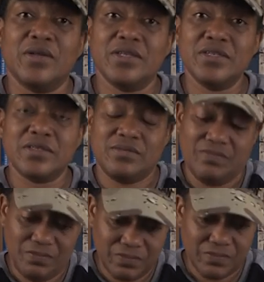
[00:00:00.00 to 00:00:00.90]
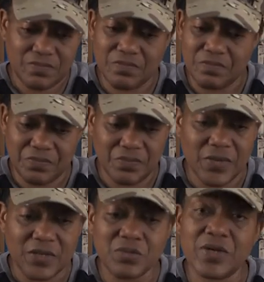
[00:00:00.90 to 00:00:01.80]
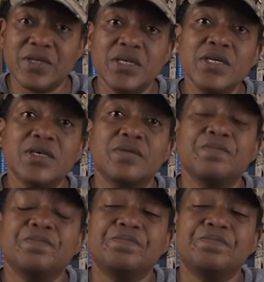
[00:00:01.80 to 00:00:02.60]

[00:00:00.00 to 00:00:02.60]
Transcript: at least that's what it did.